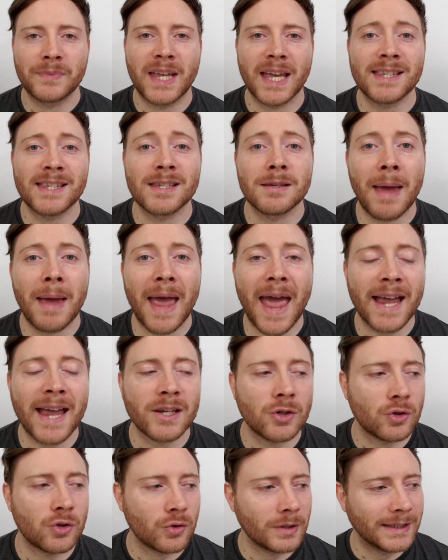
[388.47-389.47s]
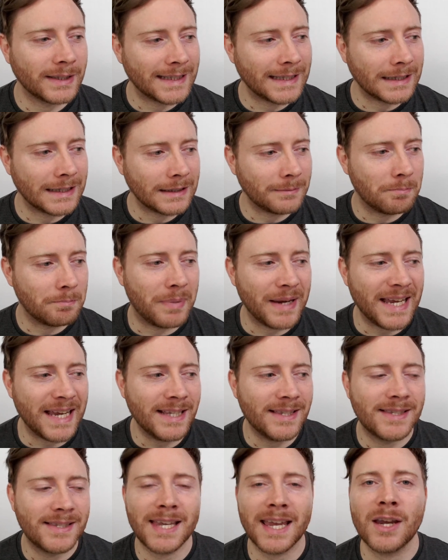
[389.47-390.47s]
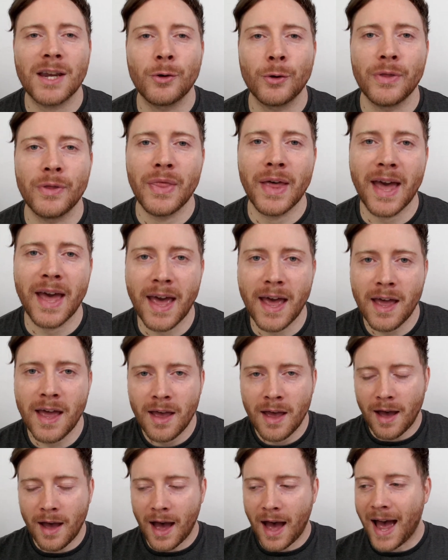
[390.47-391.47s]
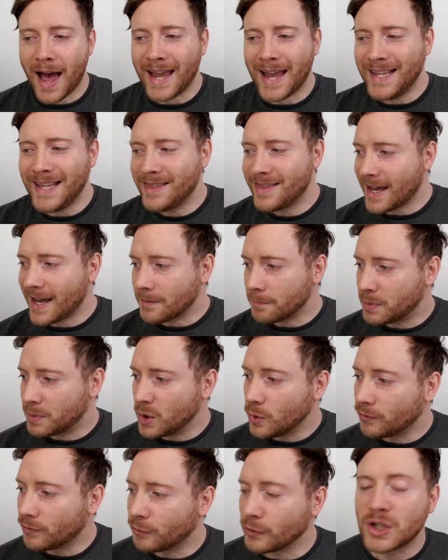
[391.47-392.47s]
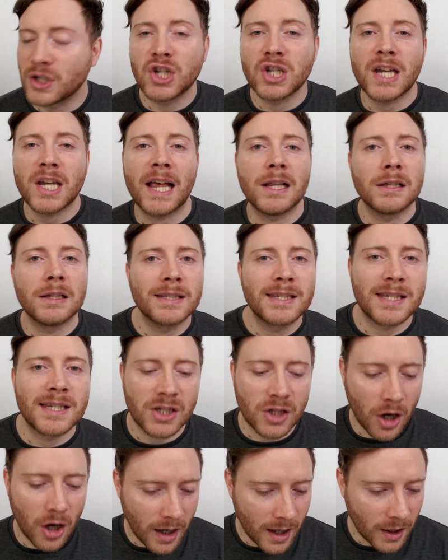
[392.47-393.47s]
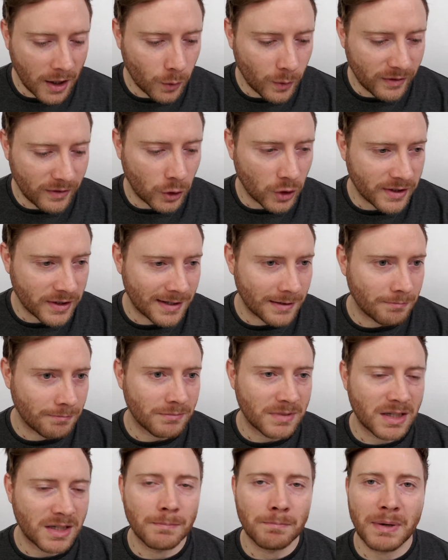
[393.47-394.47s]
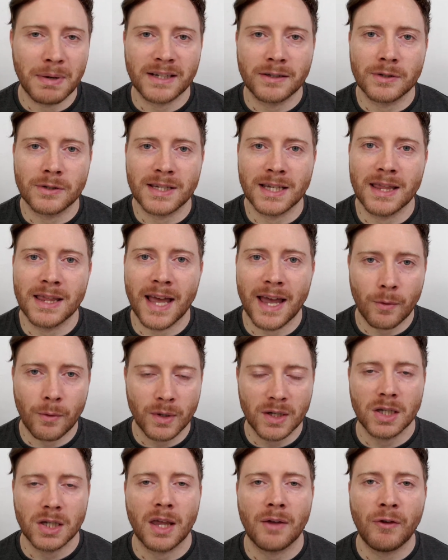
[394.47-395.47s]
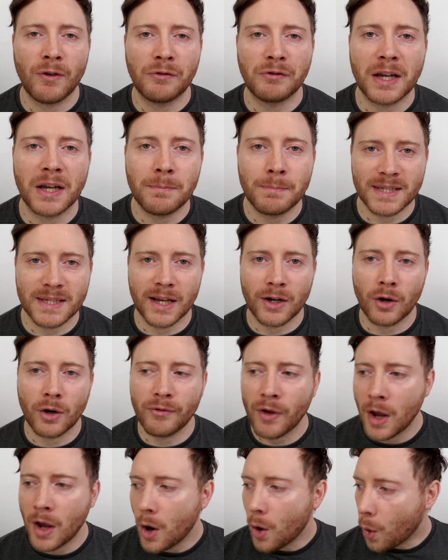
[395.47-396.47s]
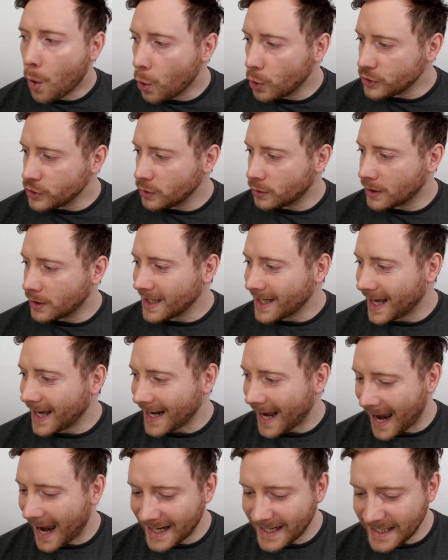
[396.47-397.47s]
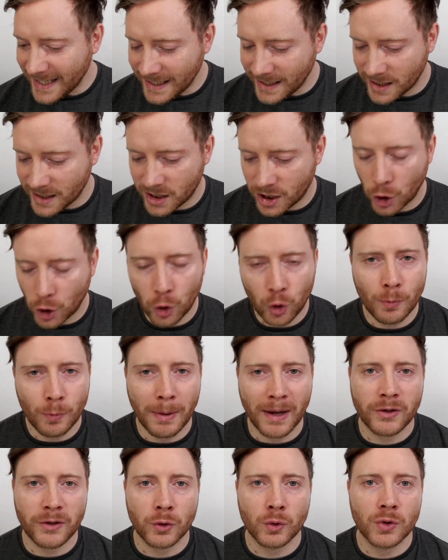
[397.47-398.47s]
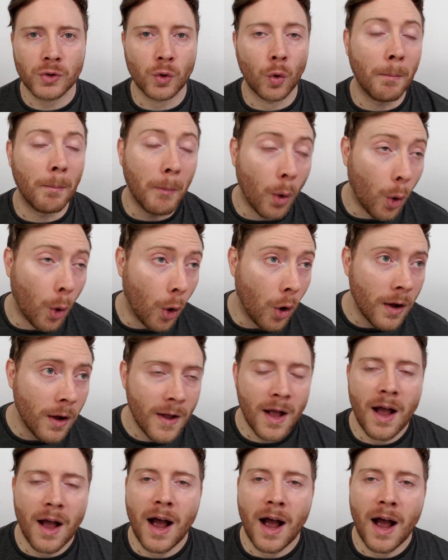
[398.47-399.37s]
get some extra little beads here and there in that beautiful shell style. We've got some bundles in there, which they're 15% off, or you can get any 2 bundles or more,